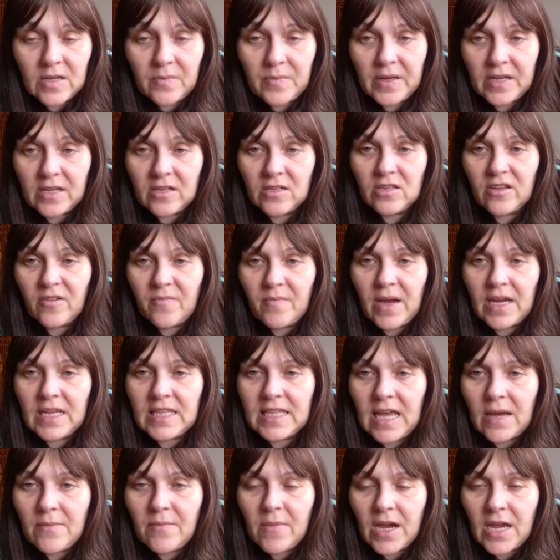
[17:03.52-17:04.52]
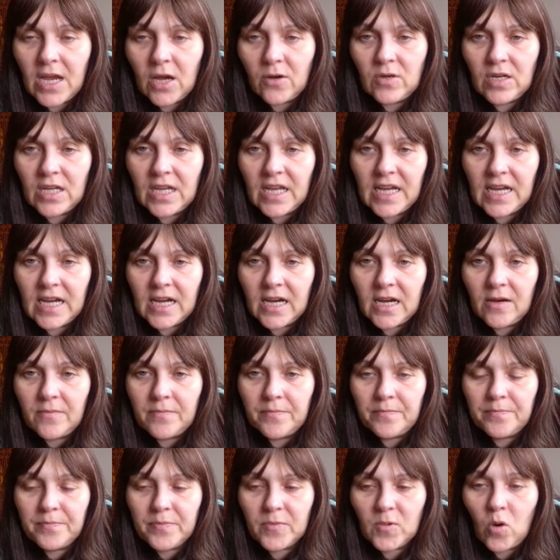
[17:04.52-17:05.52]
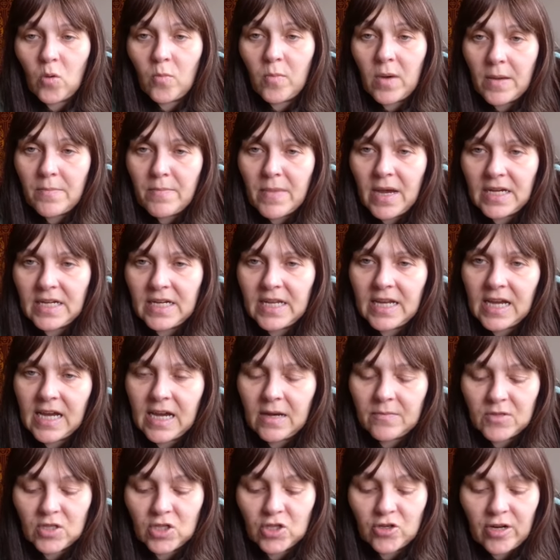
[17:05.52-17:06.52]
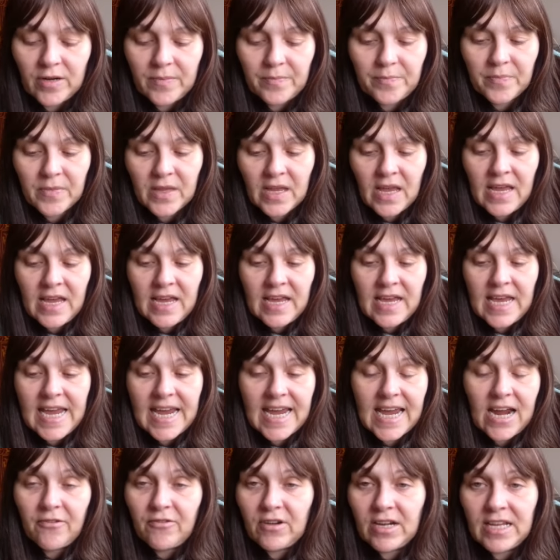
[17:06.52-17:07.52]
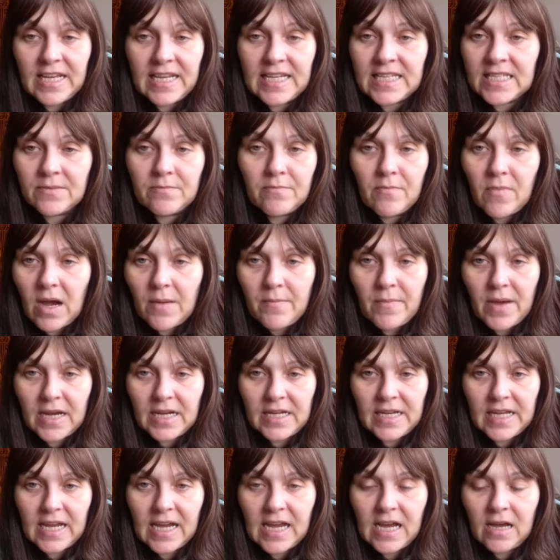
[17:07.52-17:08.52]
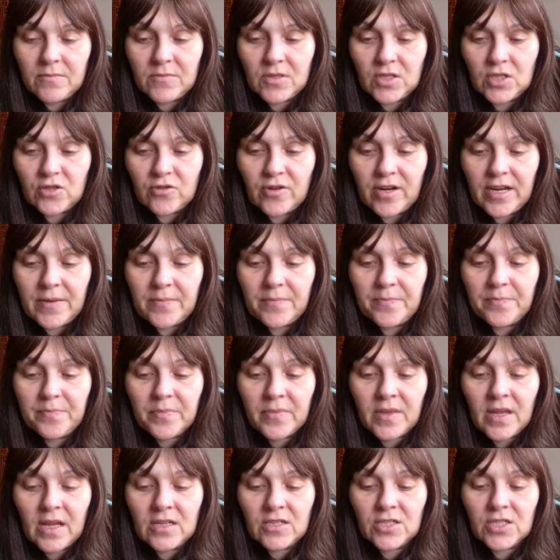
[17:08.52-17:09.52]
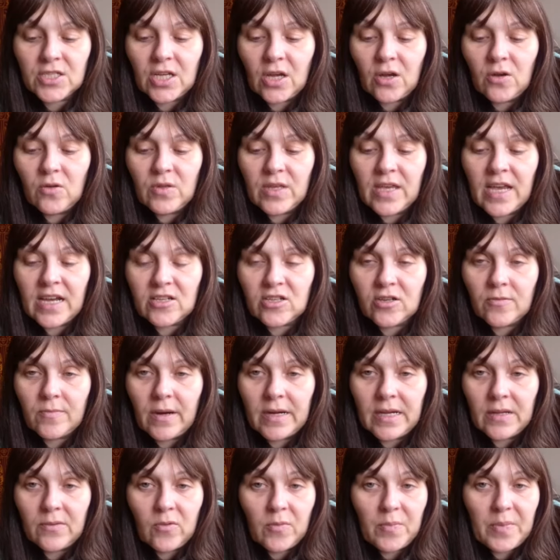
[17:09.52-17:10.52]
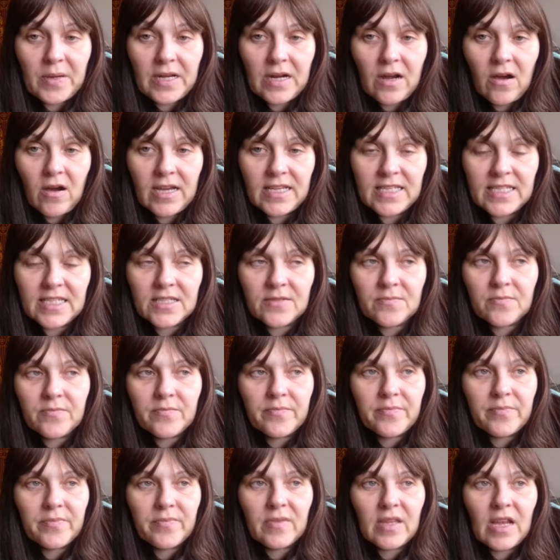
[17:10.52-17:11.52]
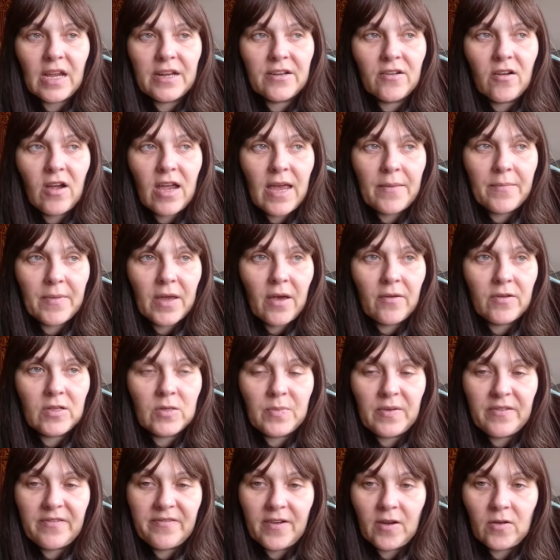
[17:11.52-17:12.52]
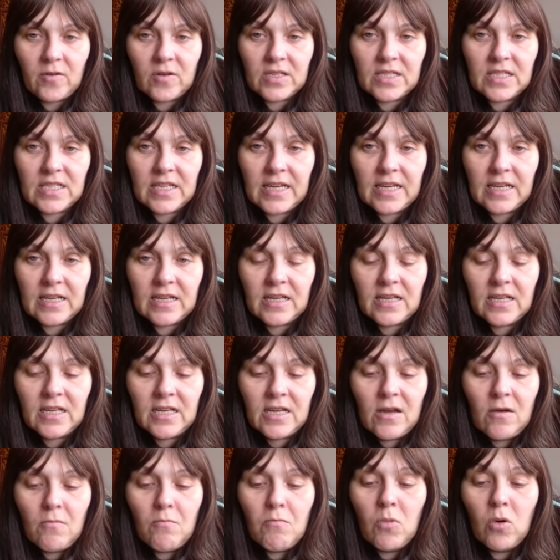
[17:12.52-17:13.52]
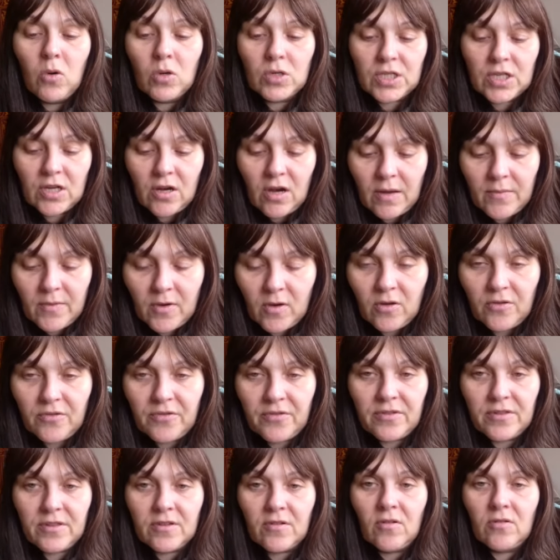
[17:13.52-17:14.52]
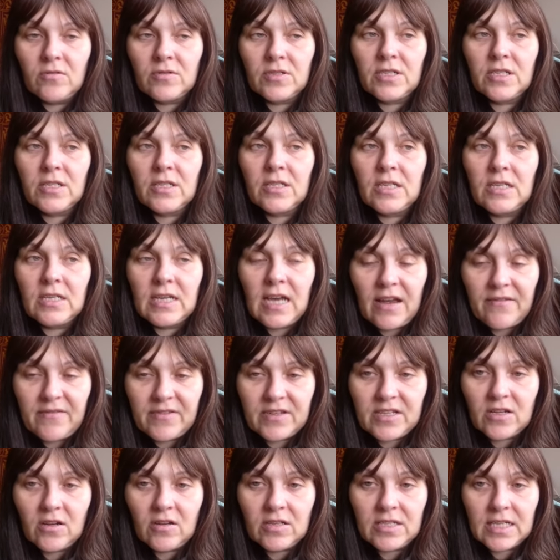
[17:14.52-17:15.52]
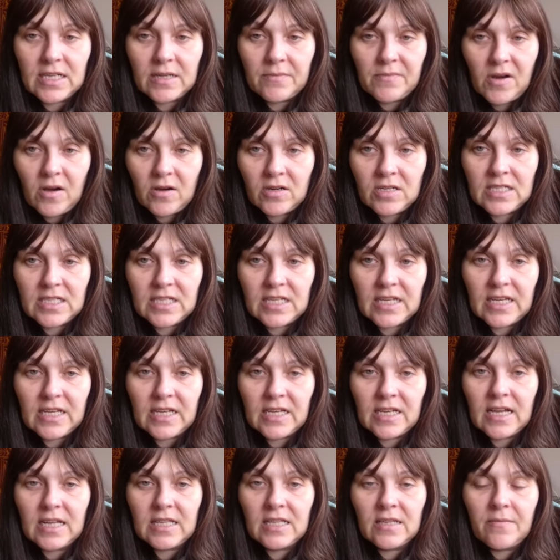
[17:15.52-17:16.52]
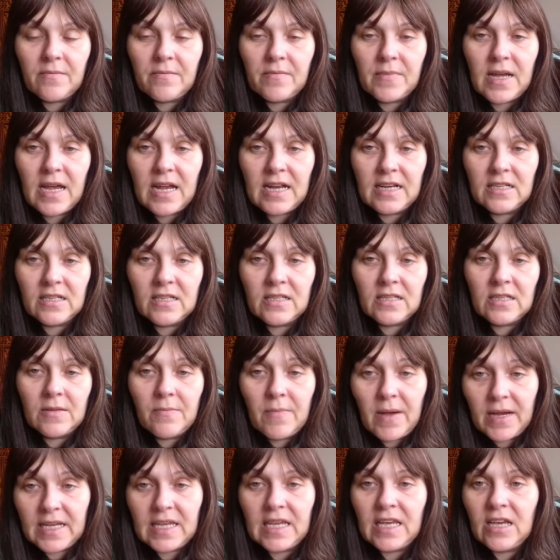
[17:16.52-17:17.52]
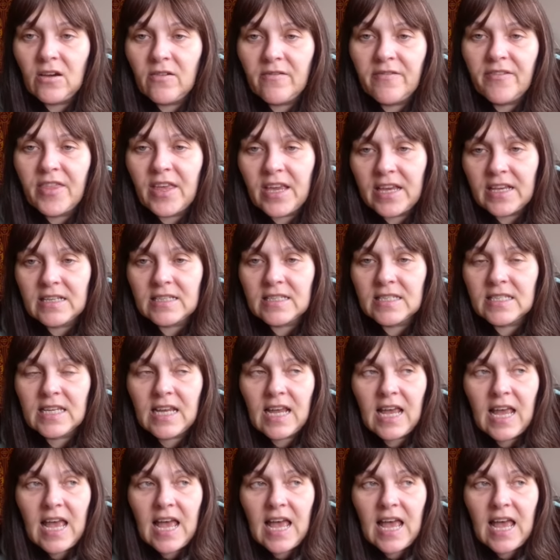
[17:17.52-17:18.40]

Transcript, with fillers: it because I've made that my only income my main income stream. It currently isn't my main income stream, so the extra money would be nice. And I am going to be focusing more time on onto the advertising and marketing and the and the making of things